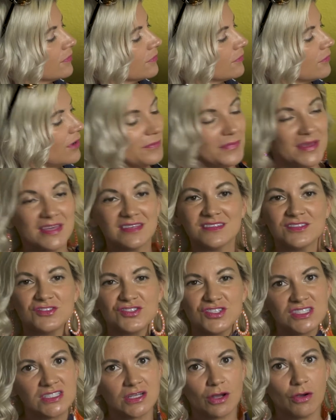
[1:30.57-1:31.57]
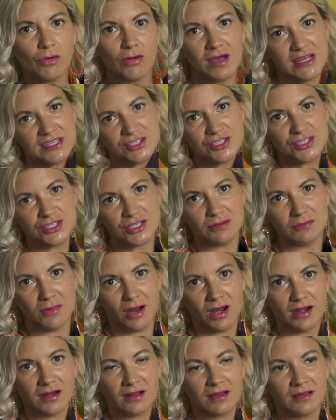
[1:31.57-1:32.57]
right? Because it's just a question
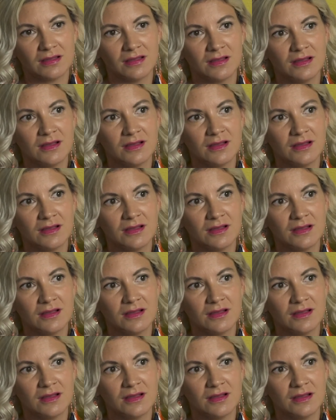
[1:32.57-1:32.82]
mark.